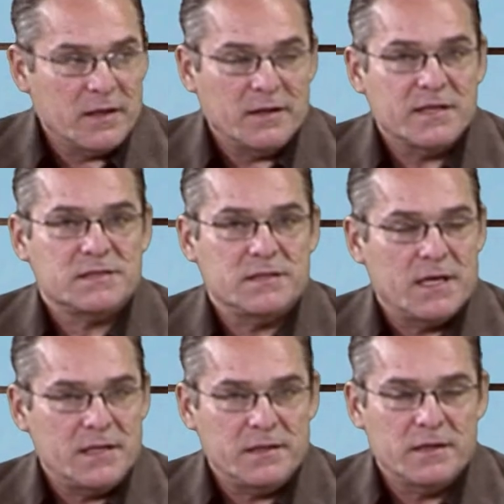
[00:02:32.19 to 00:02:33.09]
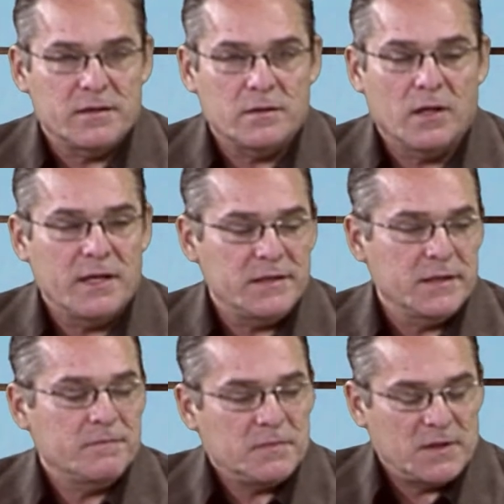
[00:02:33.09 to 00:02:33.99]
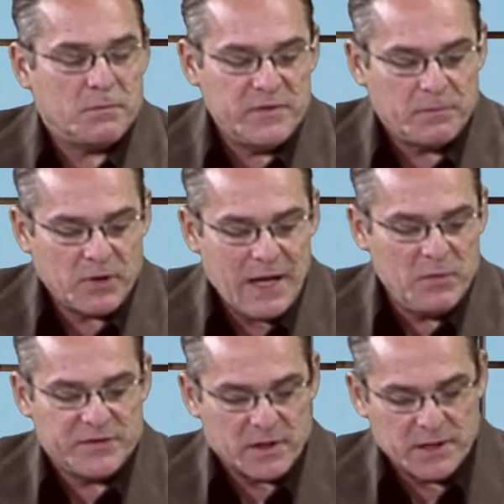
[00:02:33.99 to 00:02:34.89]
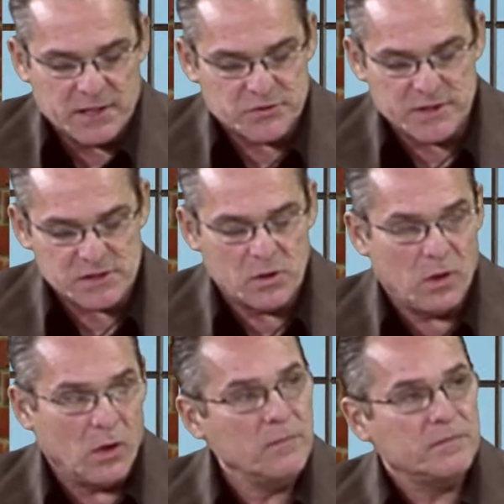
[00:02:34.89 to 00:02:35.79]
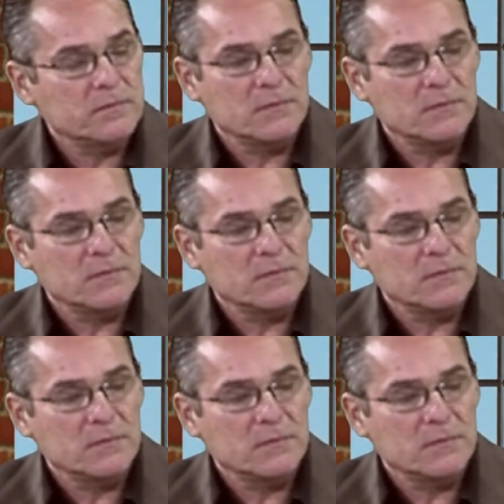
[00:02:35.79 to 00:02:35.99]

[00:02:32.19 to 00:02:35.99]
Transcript: that's the idea. The whole idea, the problem with our country as a whole